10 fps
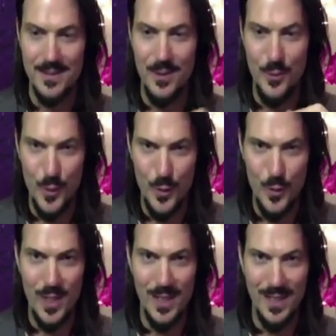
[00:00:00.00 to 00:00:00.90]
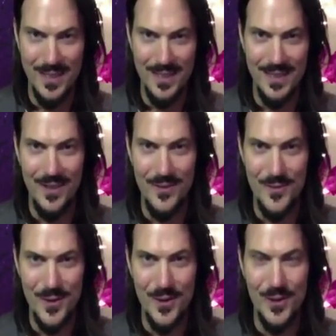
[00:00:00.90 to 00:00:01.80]
eroding of
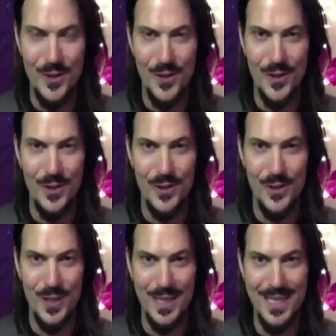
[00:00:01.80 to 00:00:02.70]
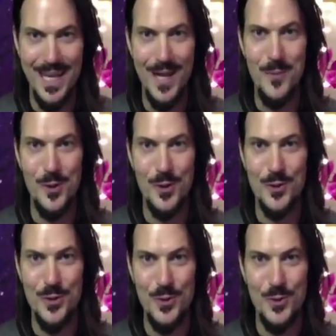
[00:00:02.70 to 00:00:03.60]
the enamel and
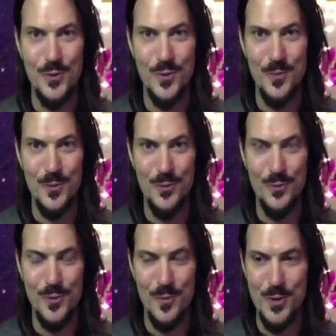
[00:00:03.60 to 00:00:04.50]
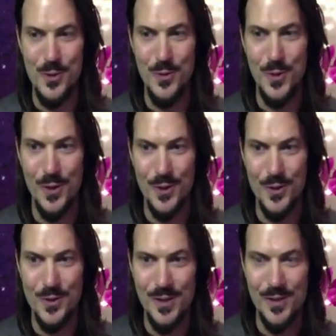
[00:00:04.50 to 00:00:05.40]
tooth from, from chewing all
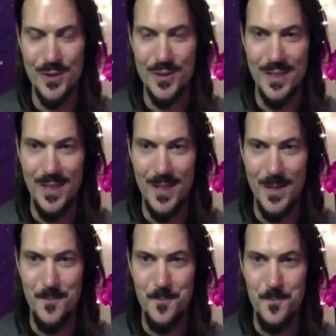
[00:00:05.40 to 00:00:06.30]
those years. Um,